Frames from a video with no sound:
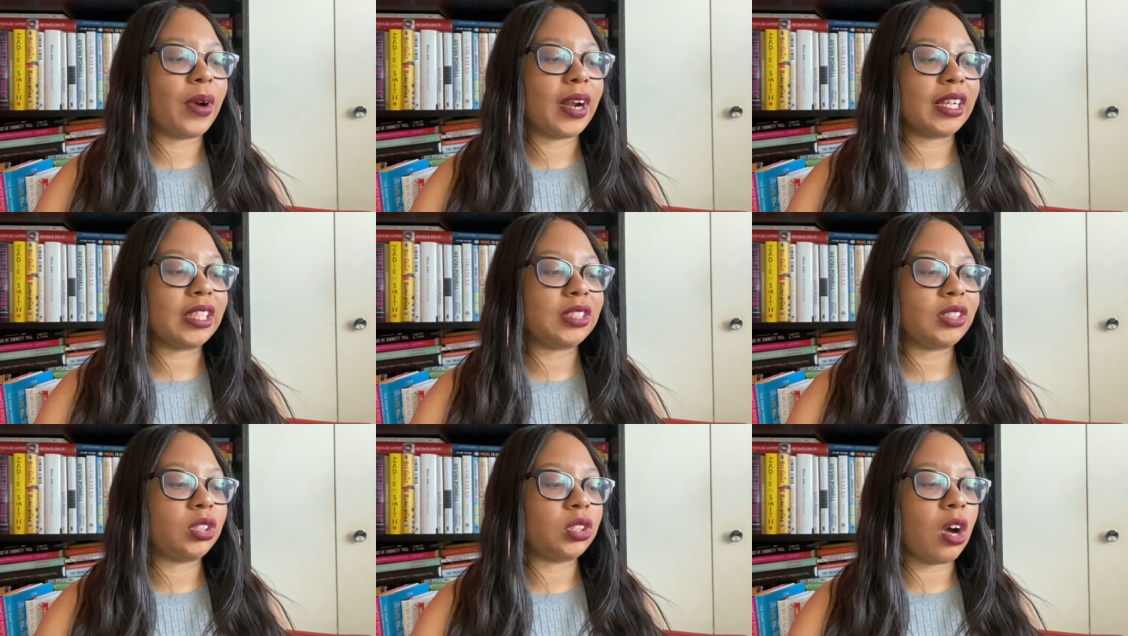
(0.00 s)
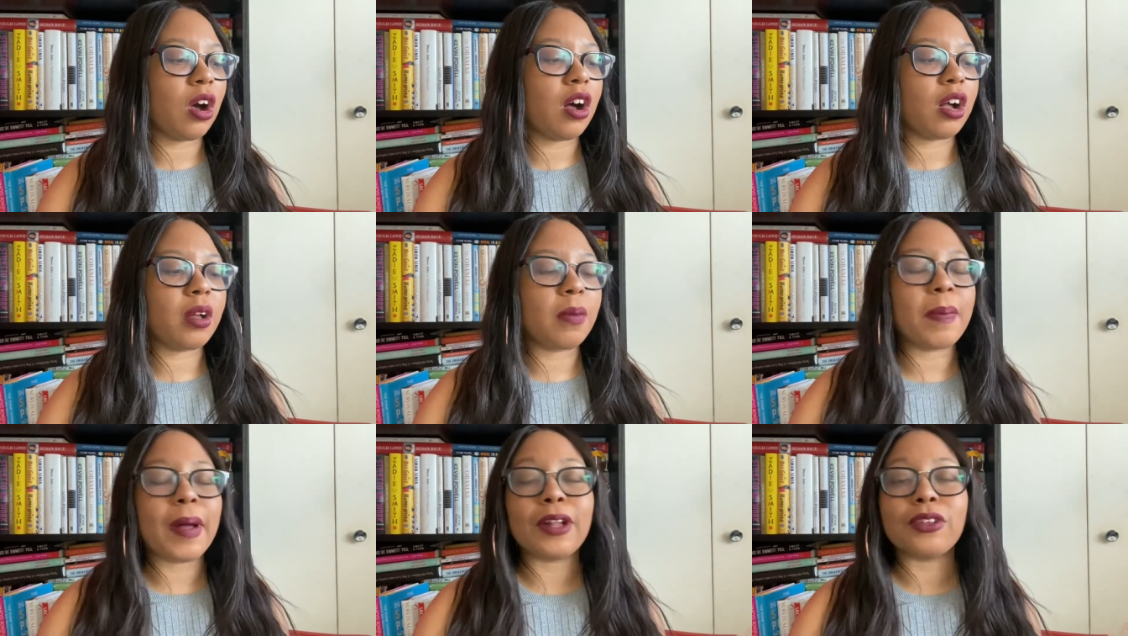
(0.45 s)
I
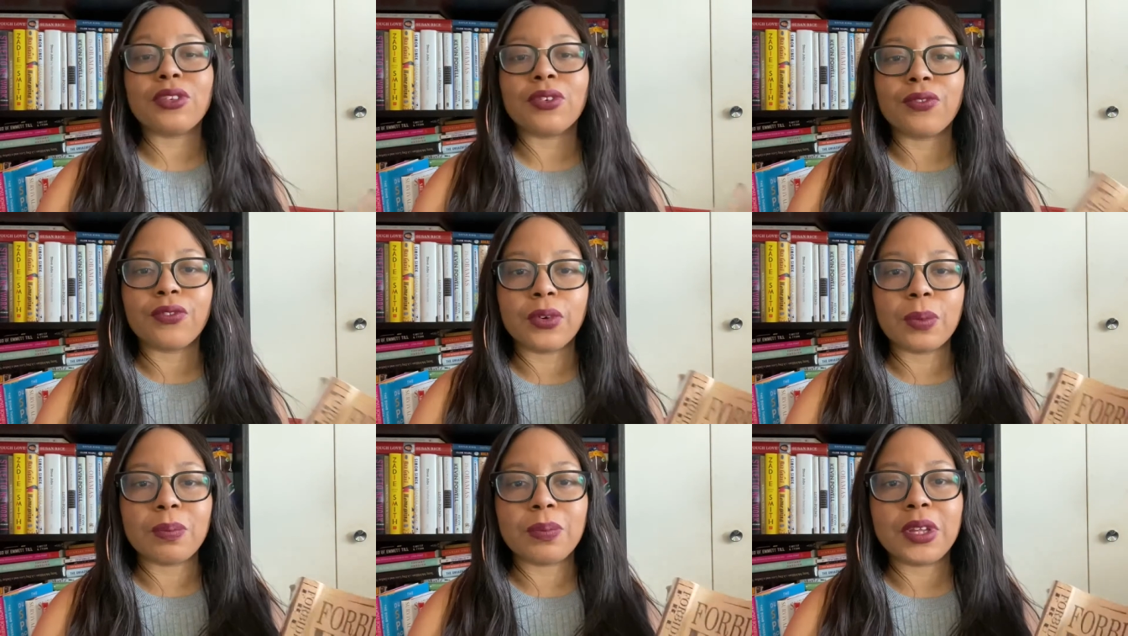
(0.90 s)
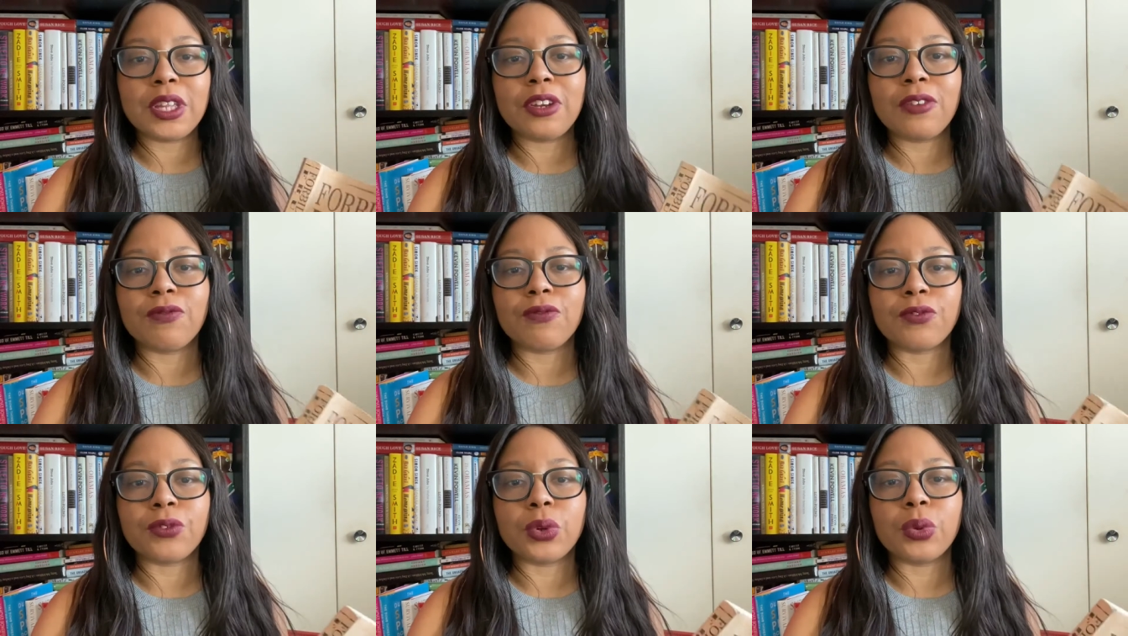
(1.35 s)
talk about the
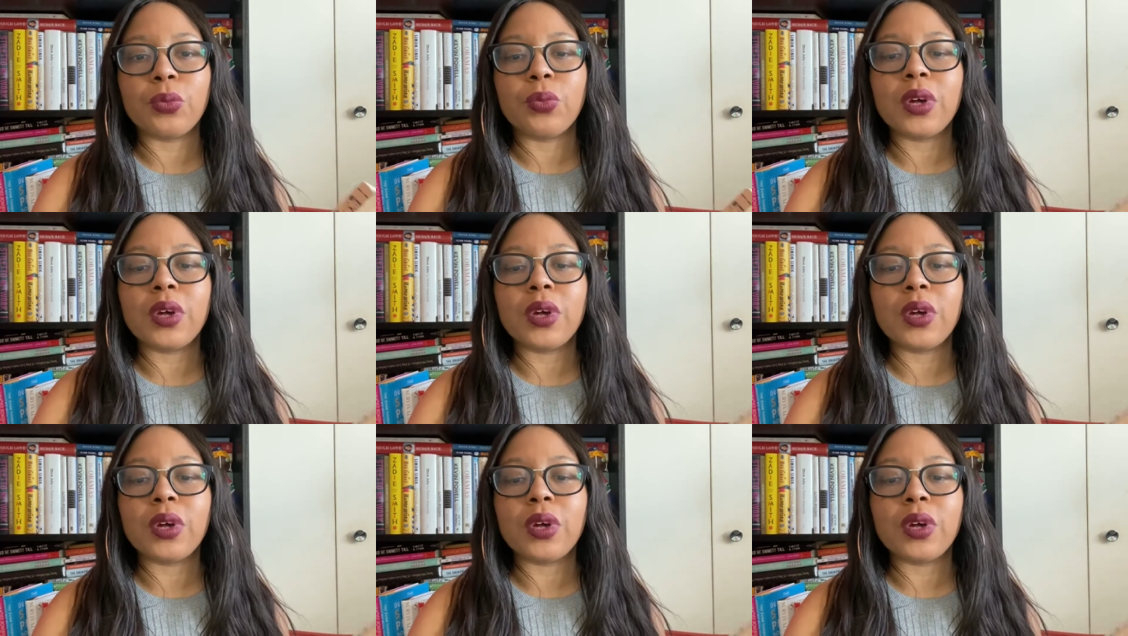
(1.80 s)
forbidden fruit.